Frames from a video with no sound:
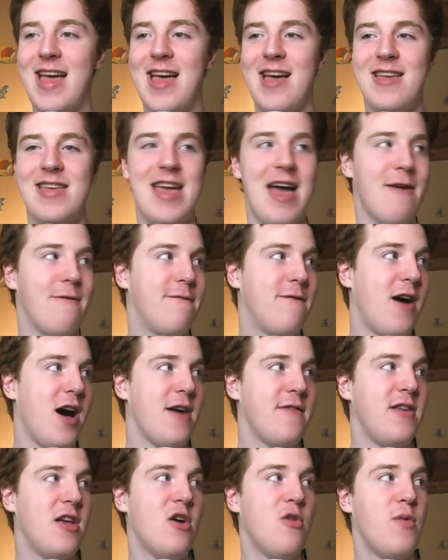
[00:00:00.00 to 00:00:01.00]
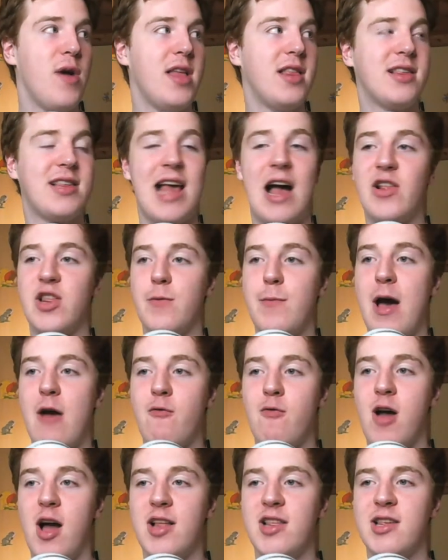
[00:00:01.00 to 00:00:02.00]
Yeah, 5-0 win sounds about
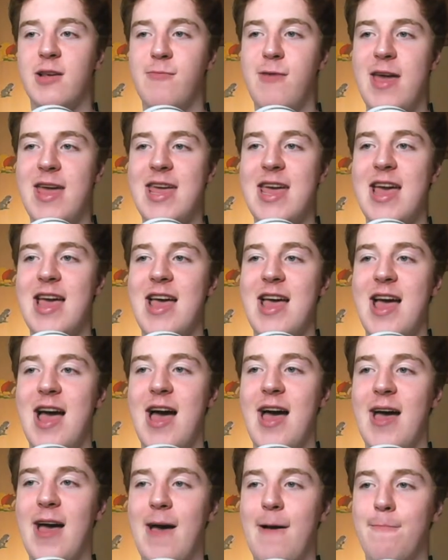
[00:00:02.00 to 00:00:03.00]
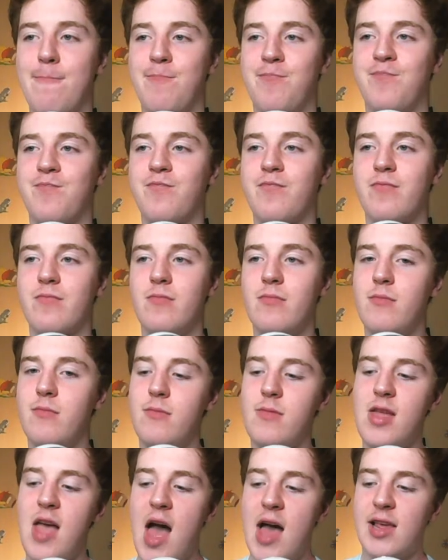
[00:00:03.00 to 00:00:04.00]
right to me. As
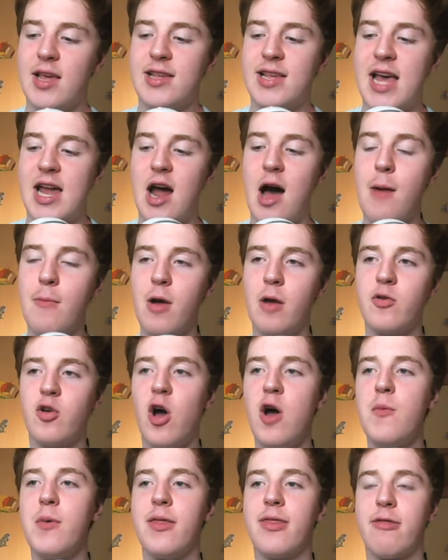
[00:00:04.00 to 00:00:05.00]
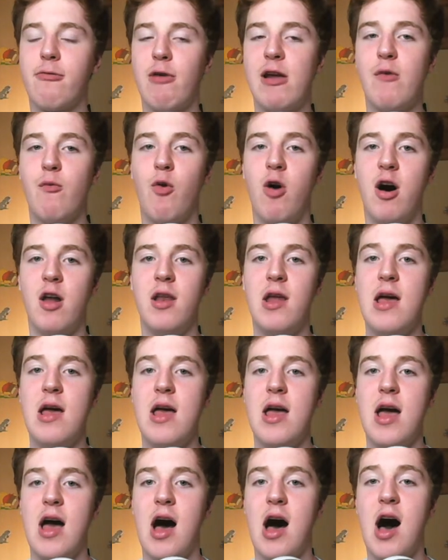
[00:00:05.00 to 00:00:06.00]
I said, I'm going with 3-1.
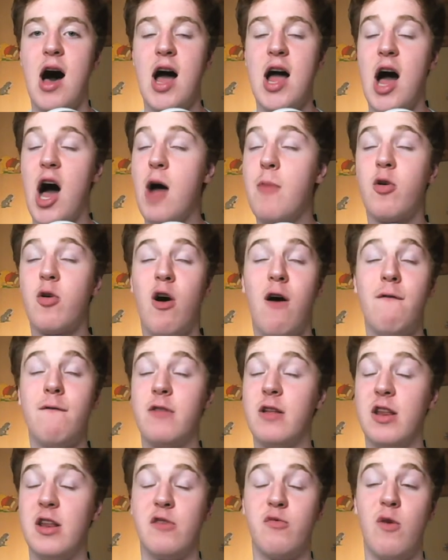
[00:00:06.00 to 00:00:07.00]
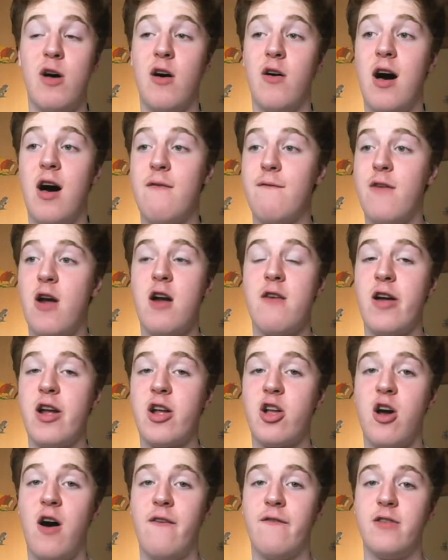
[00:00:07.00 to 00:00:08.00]
I'm confident as well. I'm very, very
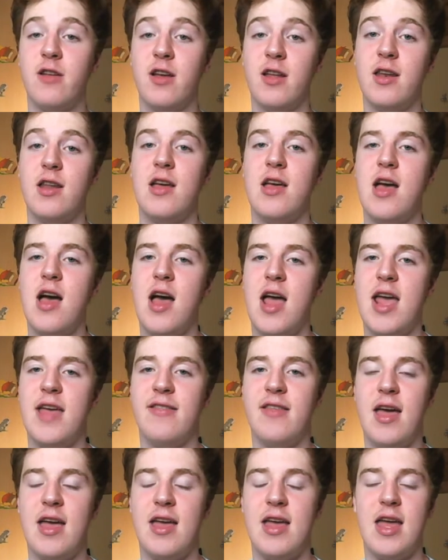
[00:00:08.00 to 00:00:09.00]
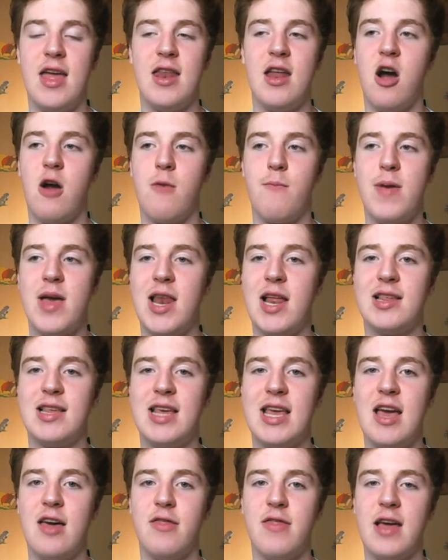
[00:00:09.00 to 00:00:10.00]
confident in our
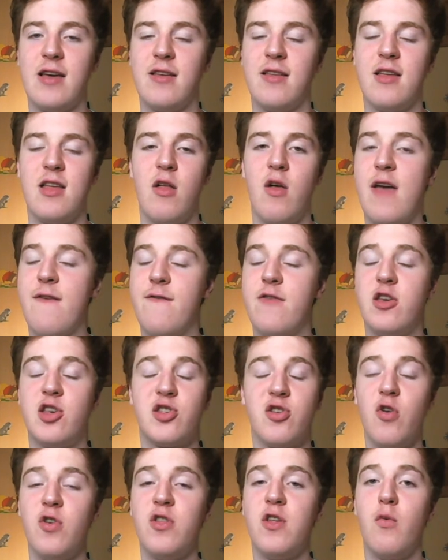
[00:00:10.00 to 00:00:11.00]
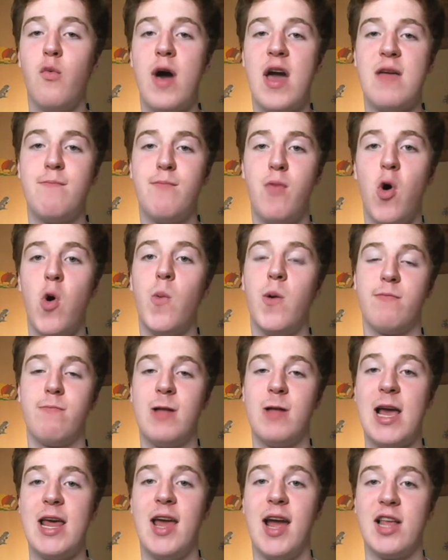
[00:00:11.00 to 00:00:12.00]
ability. I think if you saw the way Bournemouth
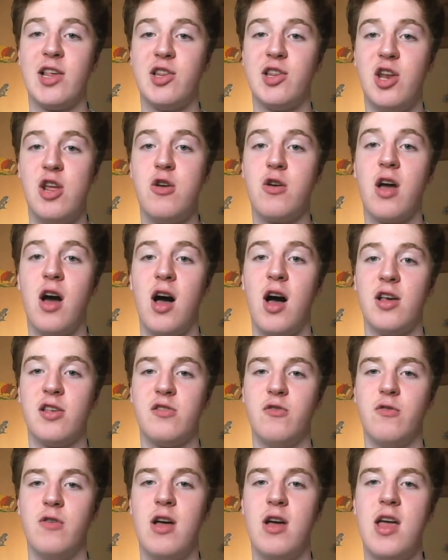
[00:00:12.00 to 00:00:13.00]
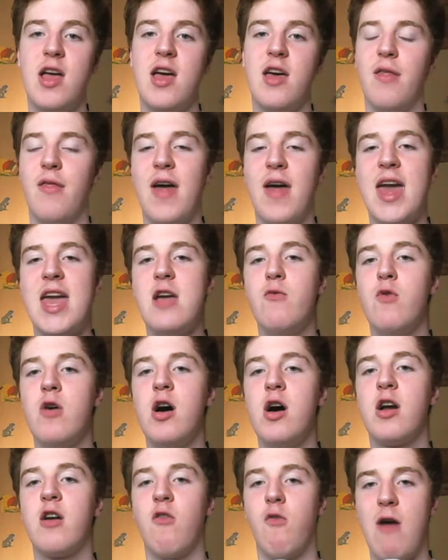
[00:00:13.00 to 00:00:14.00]
played against Newcastle, they
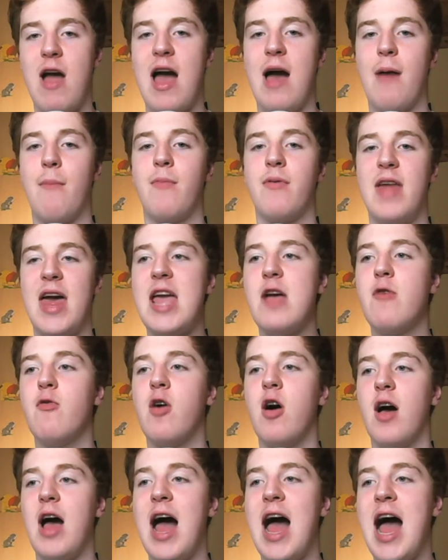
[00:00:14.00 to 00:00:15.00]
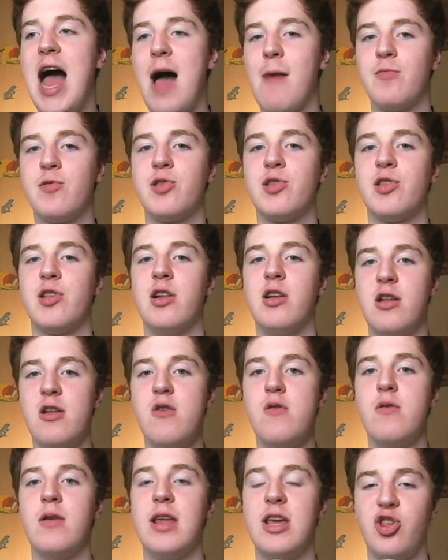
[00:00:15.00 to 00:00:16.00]
were crap. They were
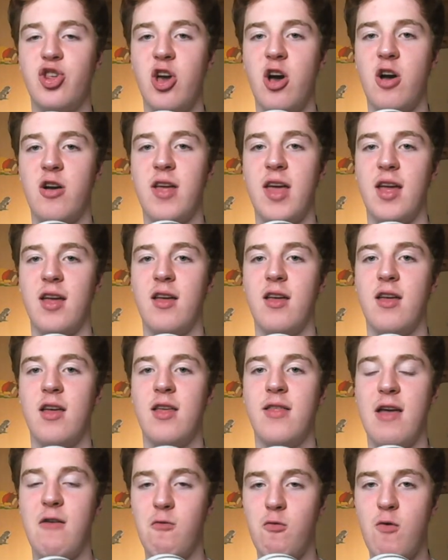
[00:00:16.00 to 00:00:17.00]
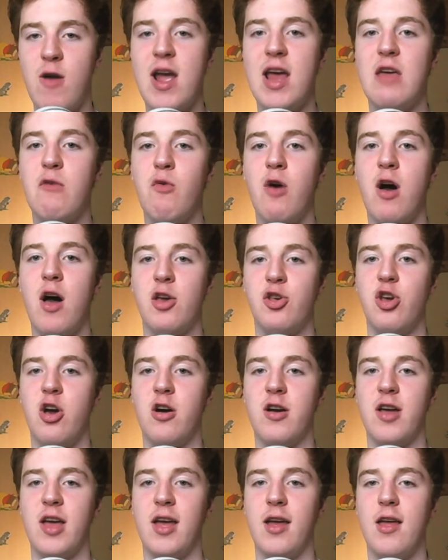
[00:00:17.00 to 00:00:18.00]
absolutely shocking. They really were
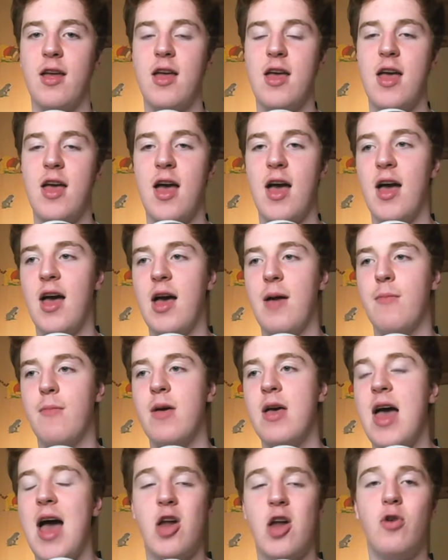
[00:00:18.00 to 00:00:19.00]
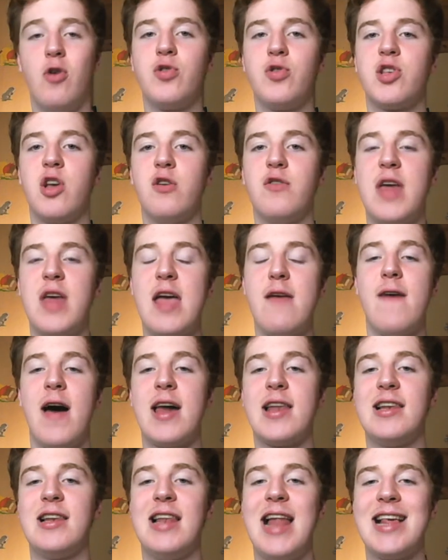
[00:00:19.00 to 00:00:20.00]
shocking. And also, they've
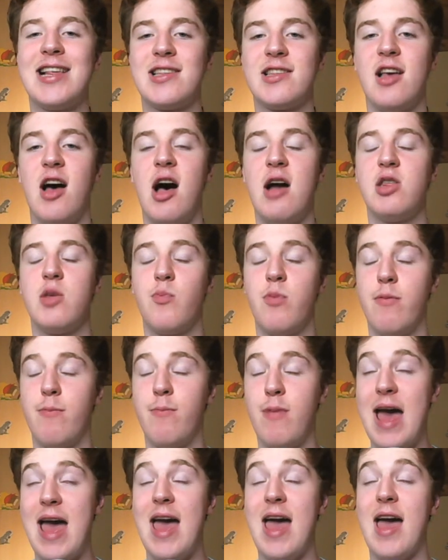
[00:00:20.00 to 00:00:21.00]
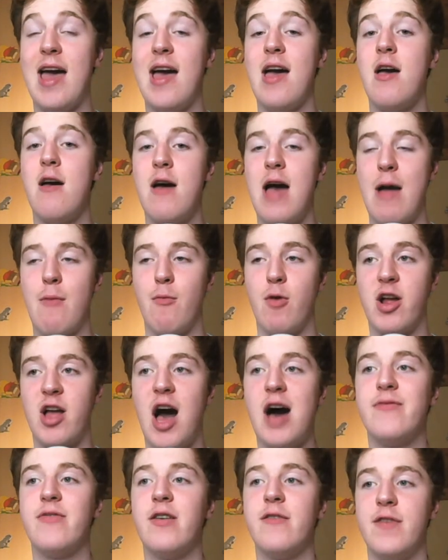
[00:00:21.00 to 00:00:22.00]
had less time to prepare and
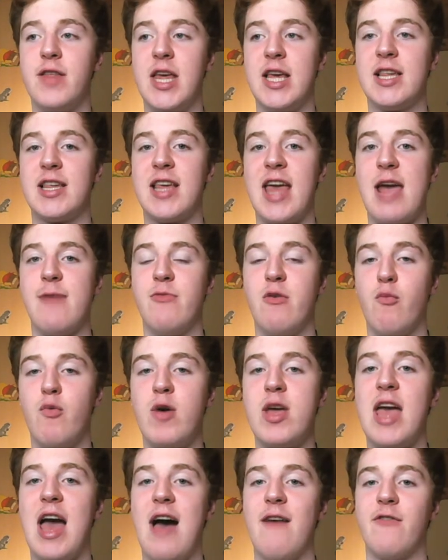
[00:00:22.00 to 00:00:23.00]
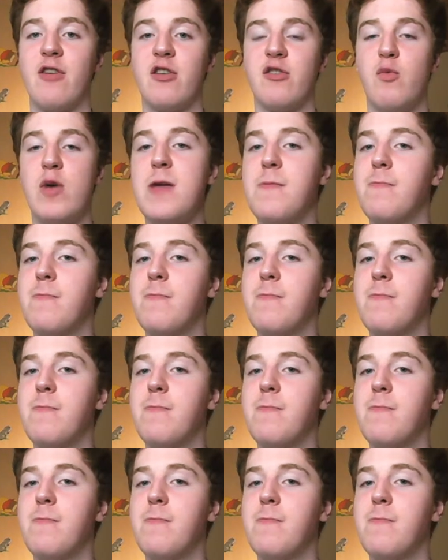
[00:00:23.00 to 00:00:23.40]
recover for this game than we have, because we